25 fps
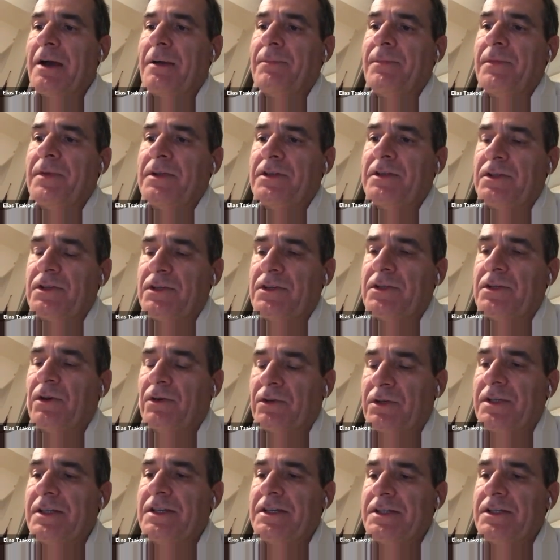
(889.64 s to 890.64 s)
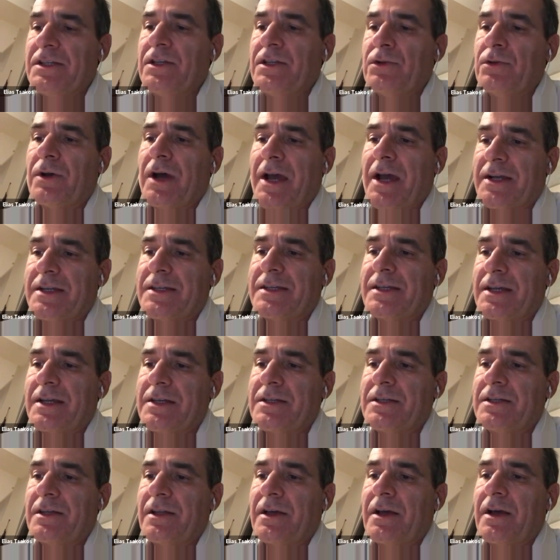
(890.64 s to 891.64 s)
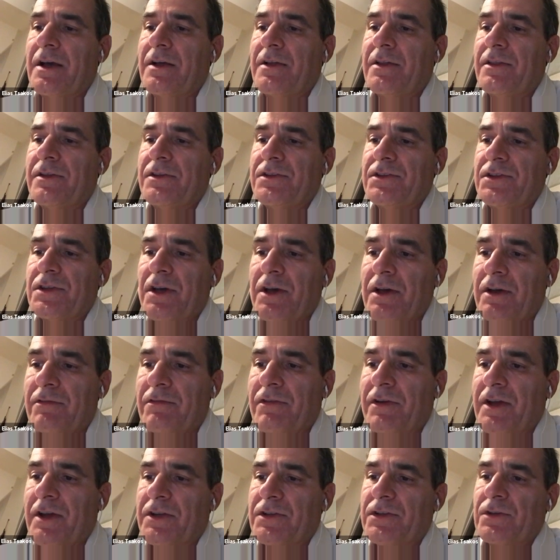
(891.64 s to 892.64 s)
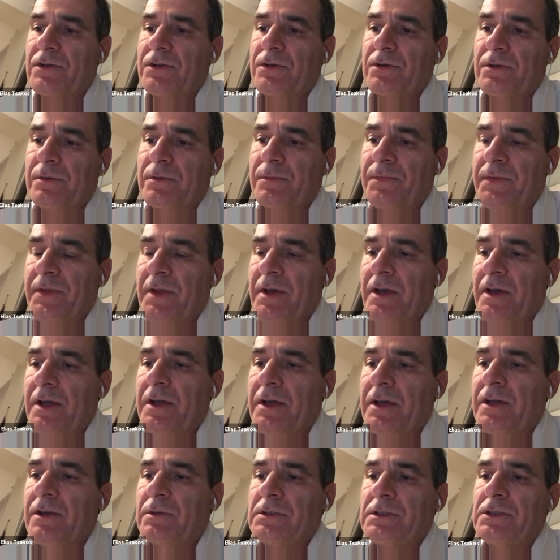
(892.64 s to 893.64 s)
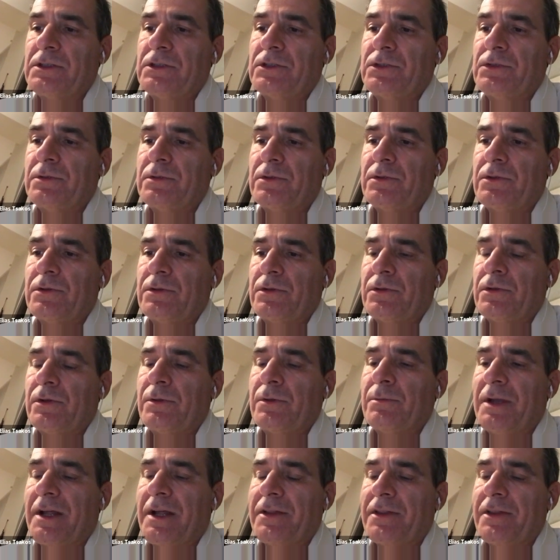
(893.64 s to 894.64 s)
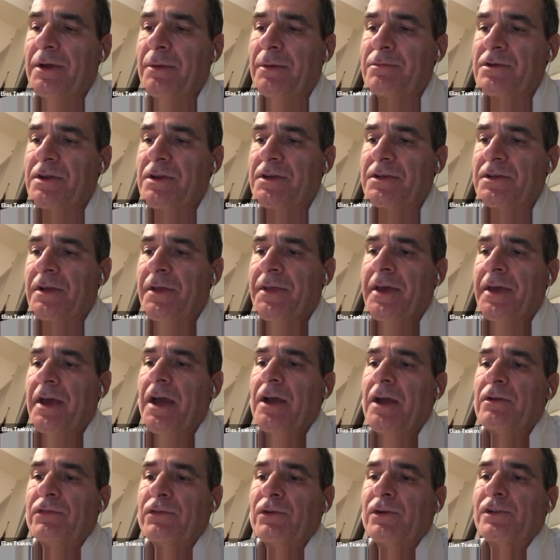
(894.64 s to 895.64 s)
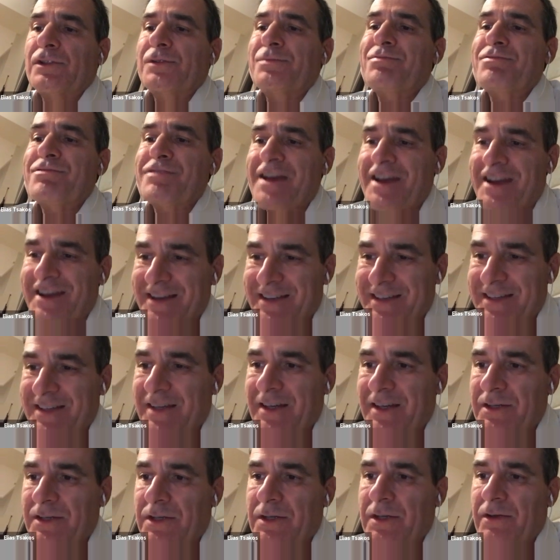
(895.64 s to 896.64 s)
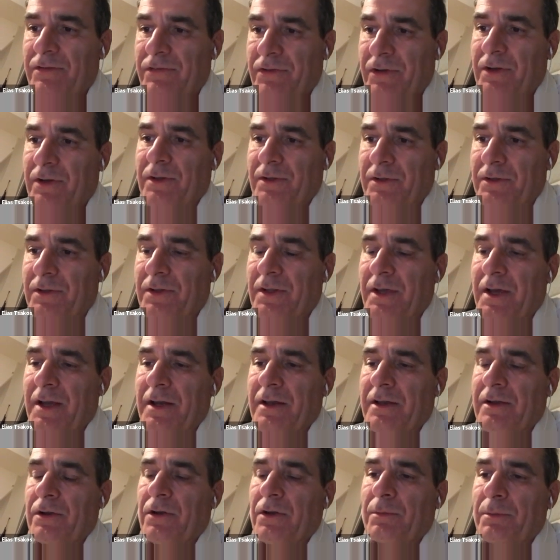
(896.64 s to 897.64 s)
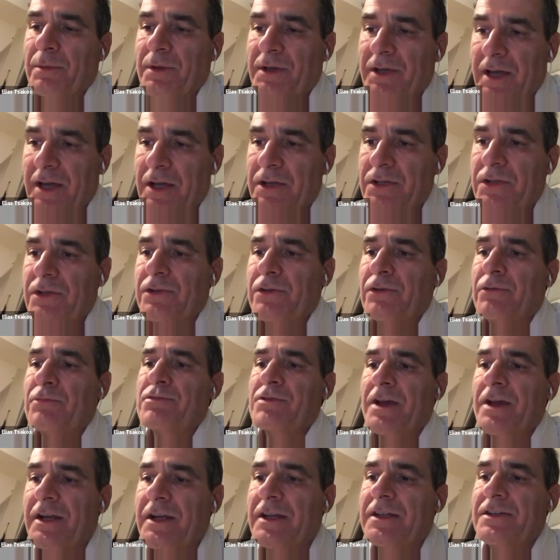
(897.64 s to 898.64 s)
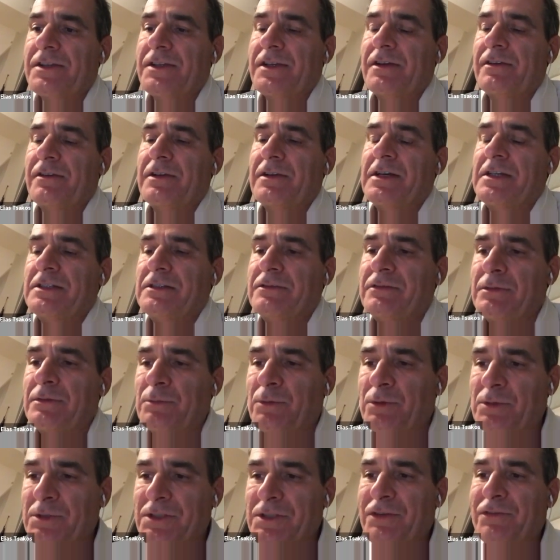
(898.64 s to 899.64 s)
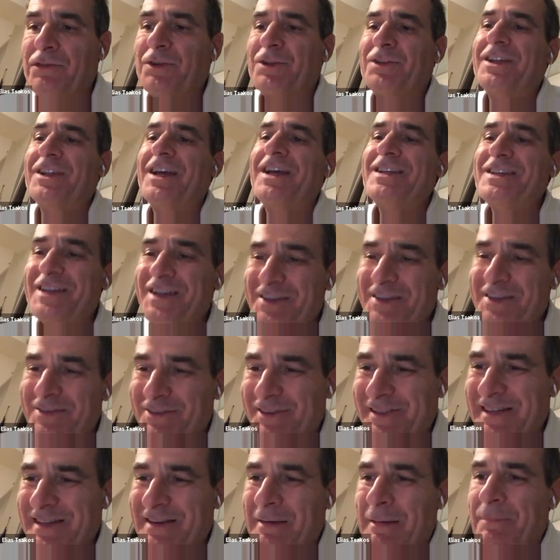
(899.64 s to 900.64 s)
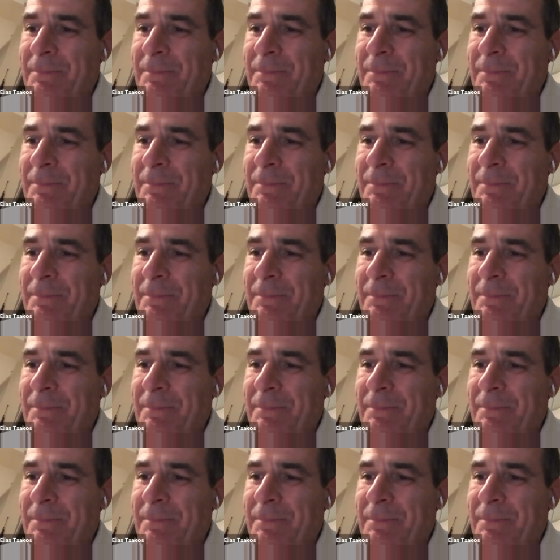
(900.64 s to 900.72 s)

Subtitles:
it is not easy to access the cervix in order to implant the embryos. And of course, pregnancy is difficult, and the complications of pregnancy are even more difficult, and delivery.